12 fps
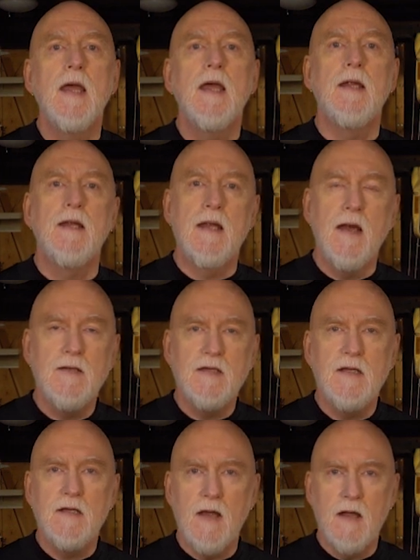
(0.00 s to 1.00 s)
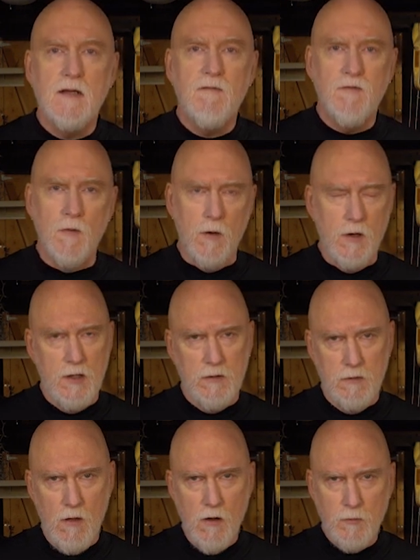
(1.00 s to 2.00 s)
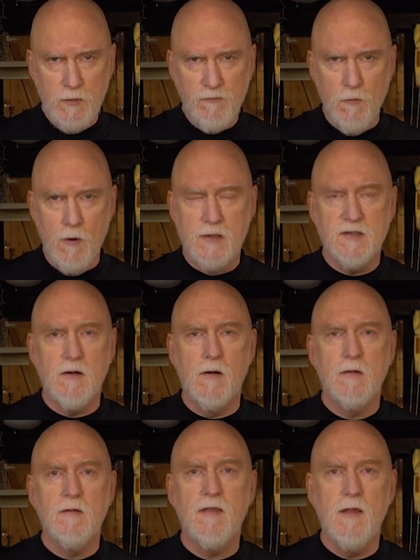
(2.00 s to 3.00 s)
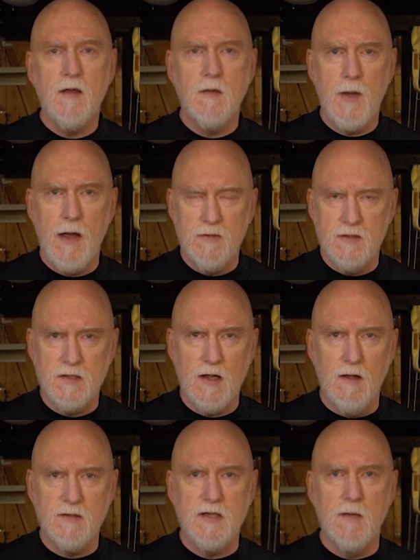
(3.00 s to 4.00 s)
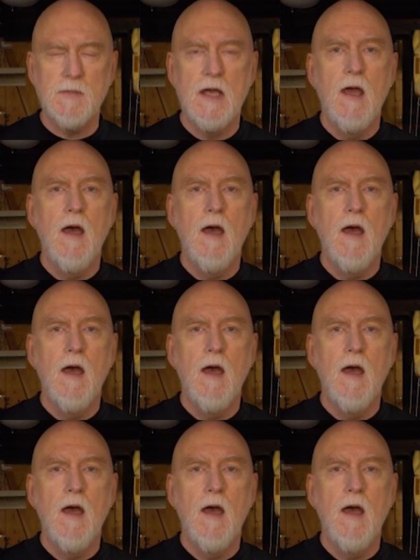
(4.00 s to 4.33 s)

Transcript: In 1994, and long before I started to think about this concept,